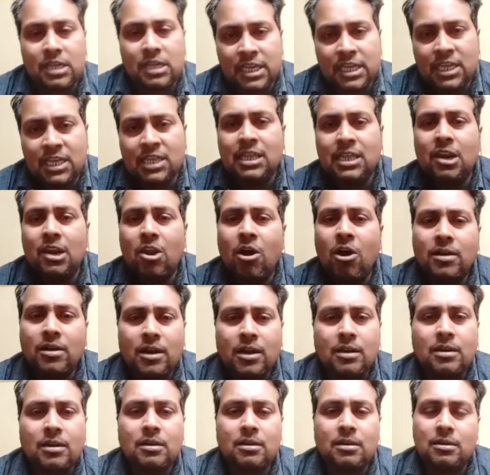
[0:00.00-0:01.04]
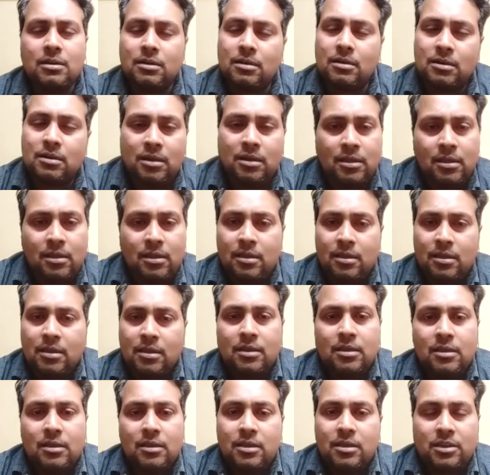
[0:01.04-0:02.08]
in the long run,
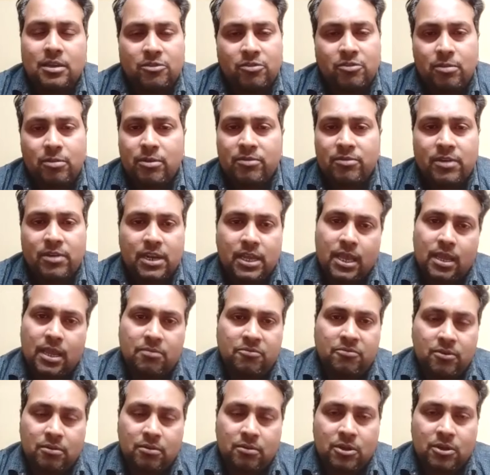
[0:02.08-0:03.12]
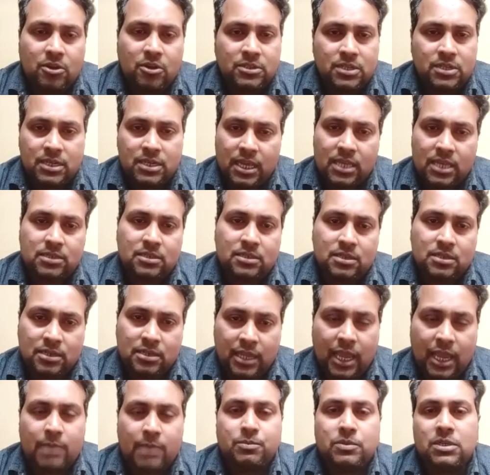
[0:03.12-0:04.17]
it will be very helpful because it
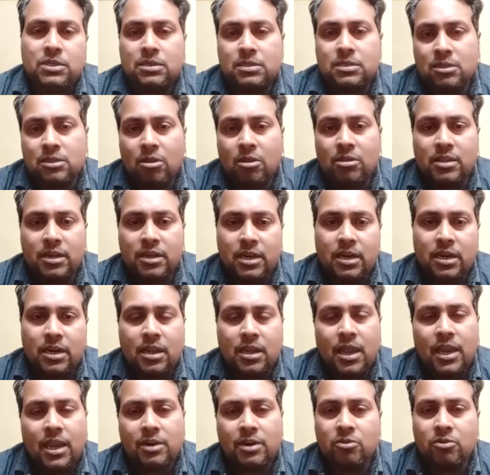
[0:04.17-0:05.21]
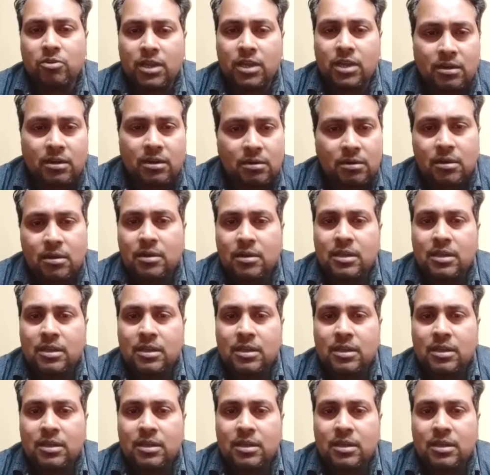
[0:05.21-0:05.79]
captures all the data, and you can